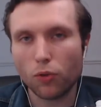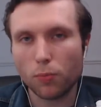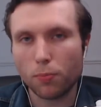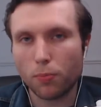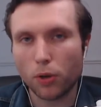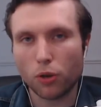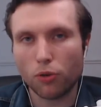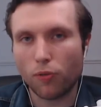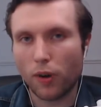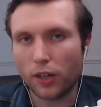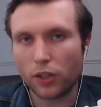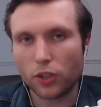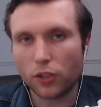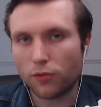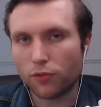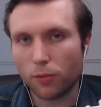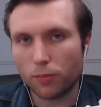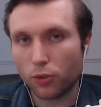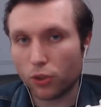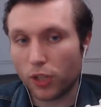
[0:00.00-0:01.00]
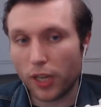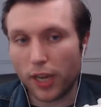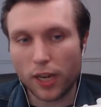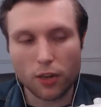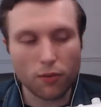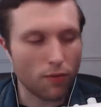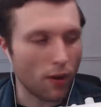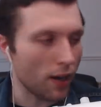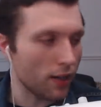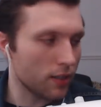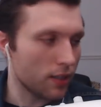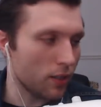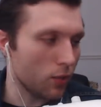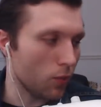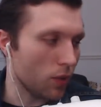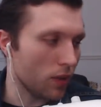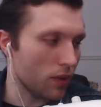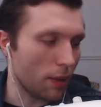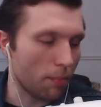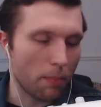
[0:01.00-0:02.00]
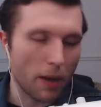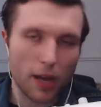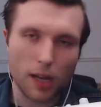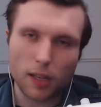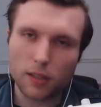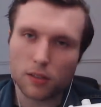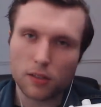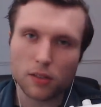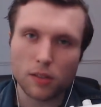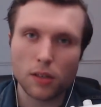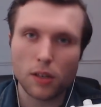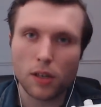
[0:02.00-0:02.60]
progression from just interacting with their pets,